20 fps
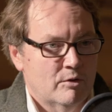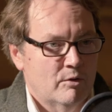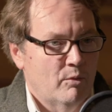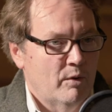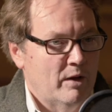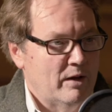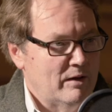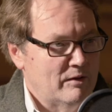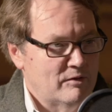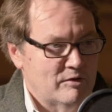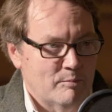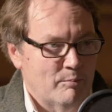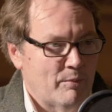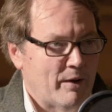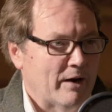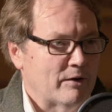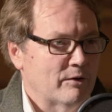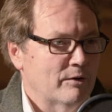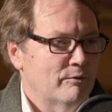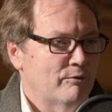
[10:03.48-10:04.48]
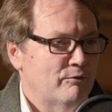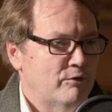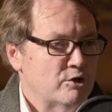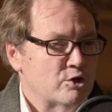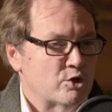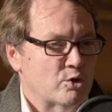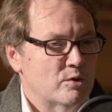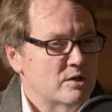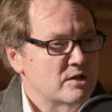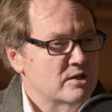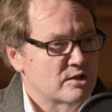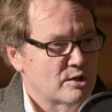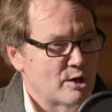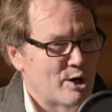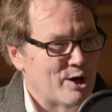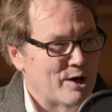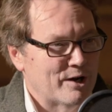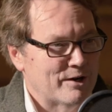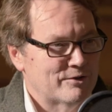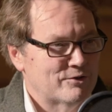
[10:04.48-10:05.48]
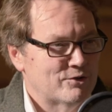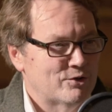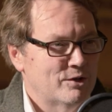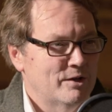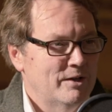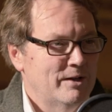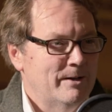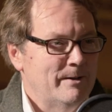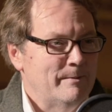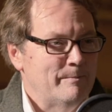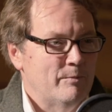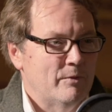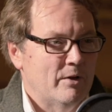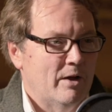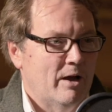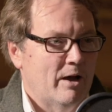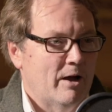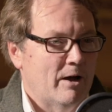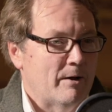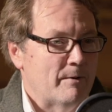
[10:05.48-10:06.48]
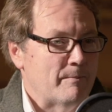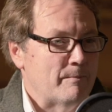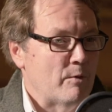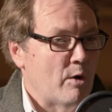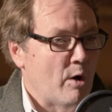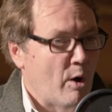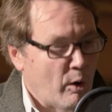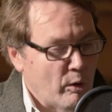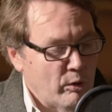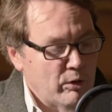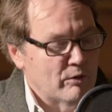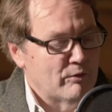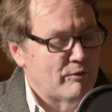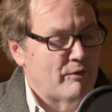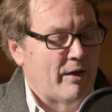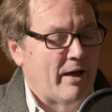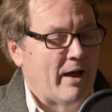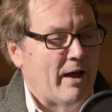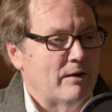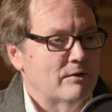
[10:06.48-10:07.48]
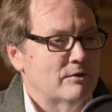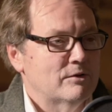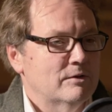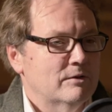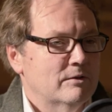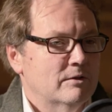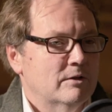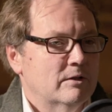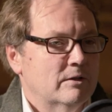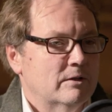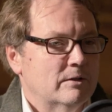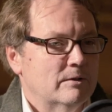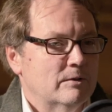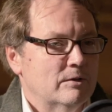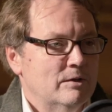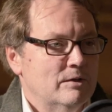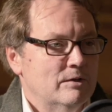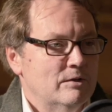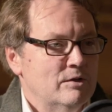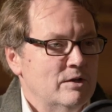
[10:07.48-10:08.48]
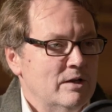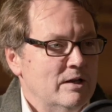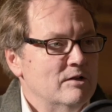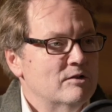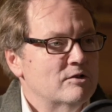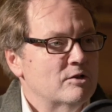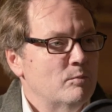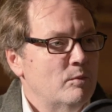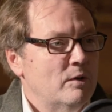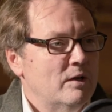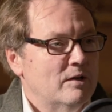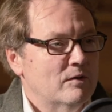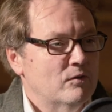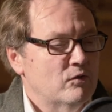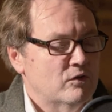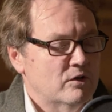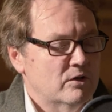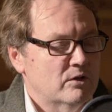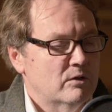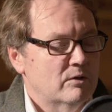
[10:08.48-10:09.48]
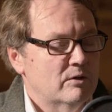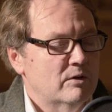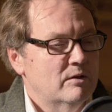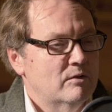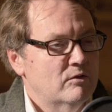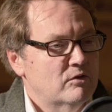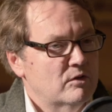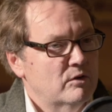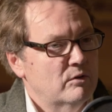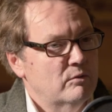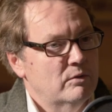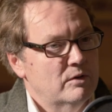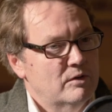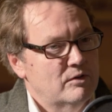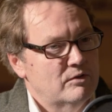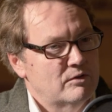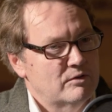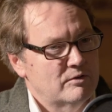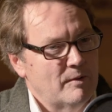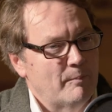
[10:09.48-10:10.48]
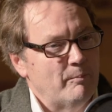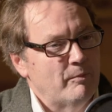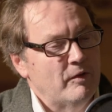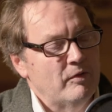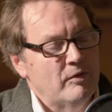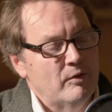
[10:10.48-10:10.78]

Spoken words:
the way its impact on fishery stocks, all of that it needs to be considered. And so it's something